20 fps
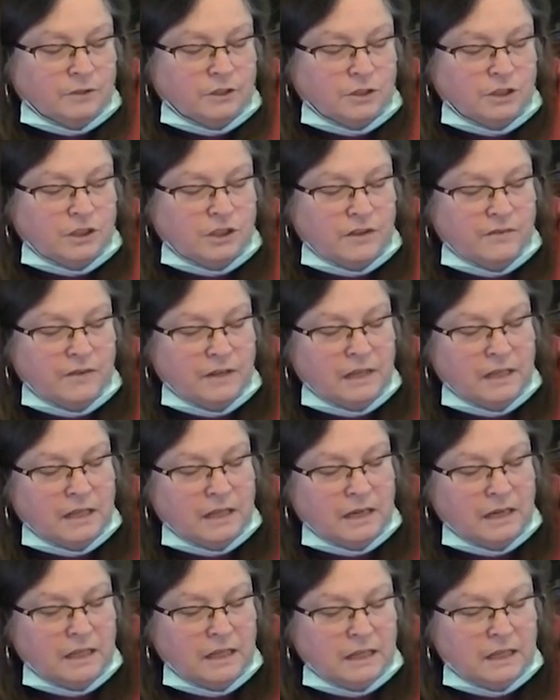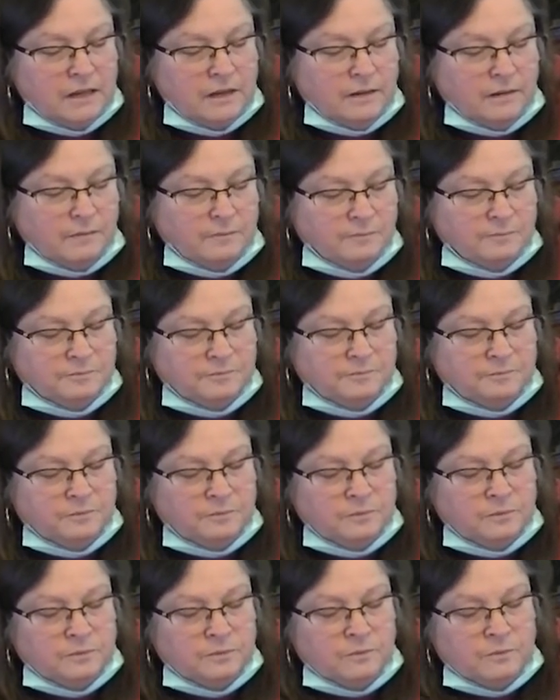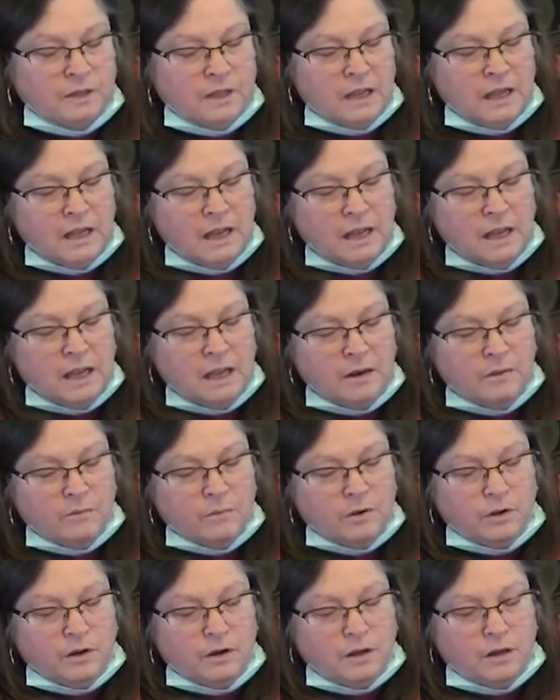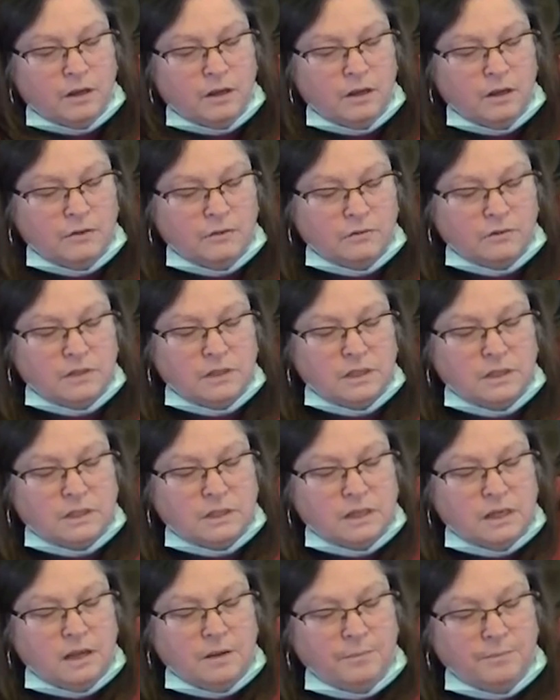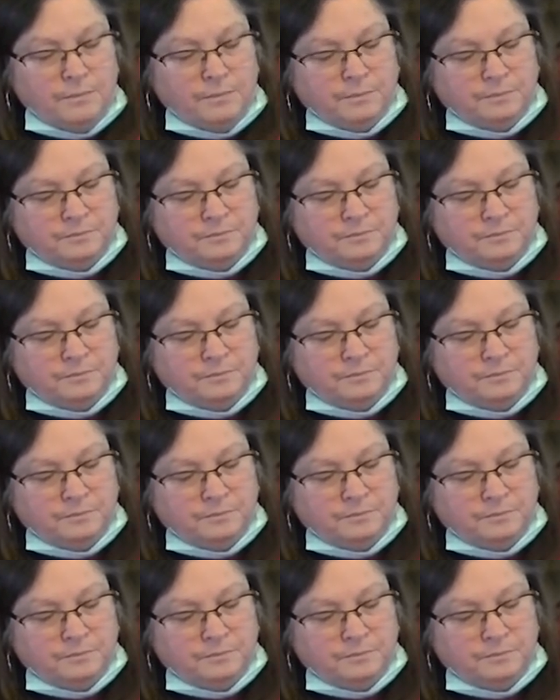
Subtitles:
Shove it down in there. And we're going to close this up.